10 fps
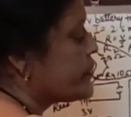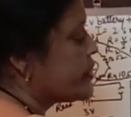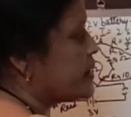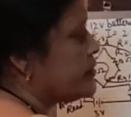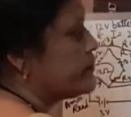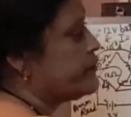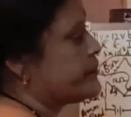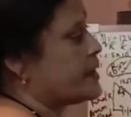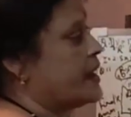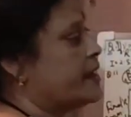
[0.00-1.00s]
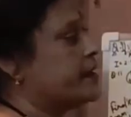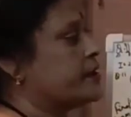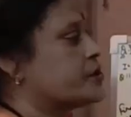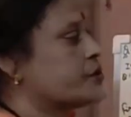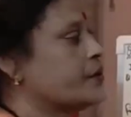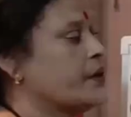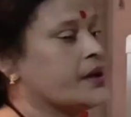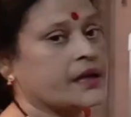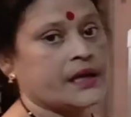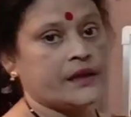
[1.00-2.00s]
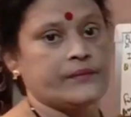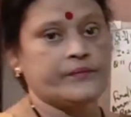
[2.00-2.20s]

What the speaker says: E. N into E.